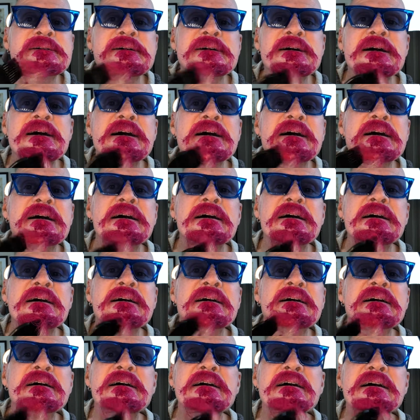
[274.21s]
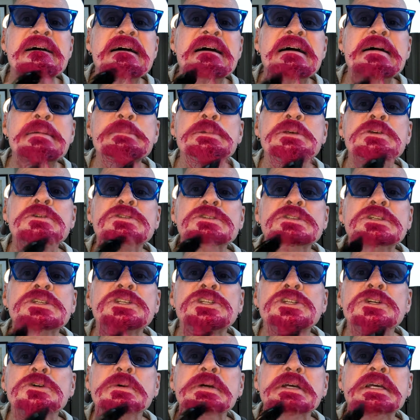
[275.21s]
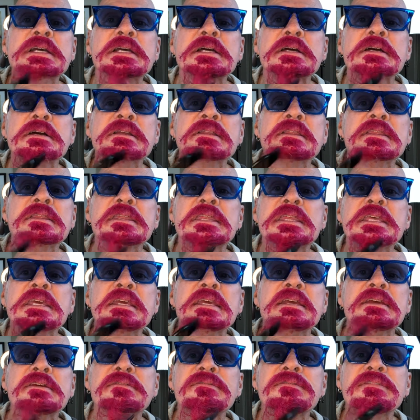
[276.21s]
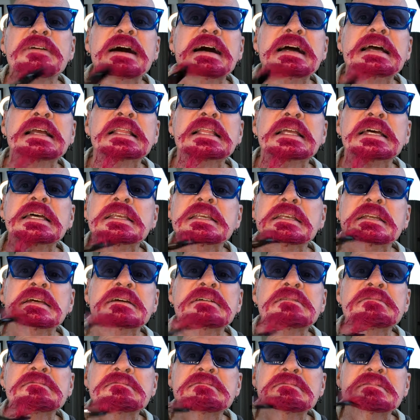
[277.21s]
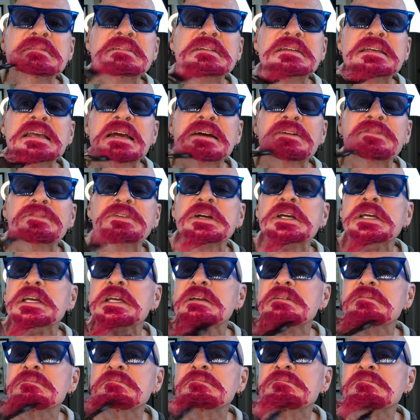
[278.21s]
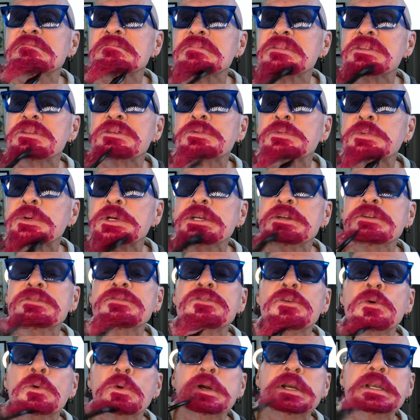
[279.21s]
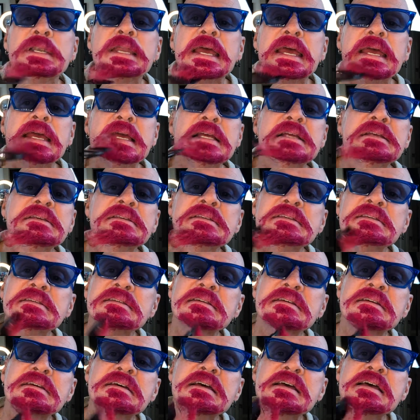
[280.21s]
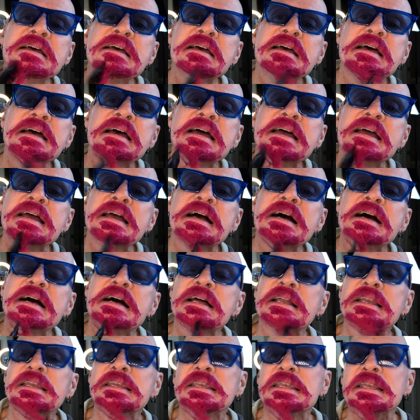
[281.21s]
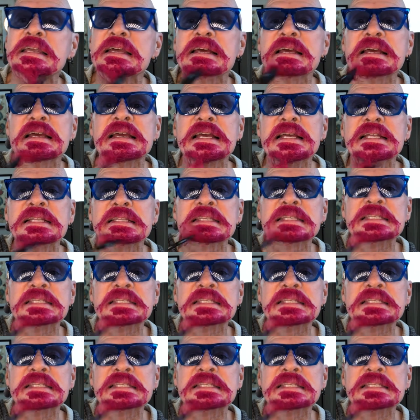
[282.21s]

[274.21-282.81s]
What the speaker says: I'm used to doing the violet every 3 to 4 days, and it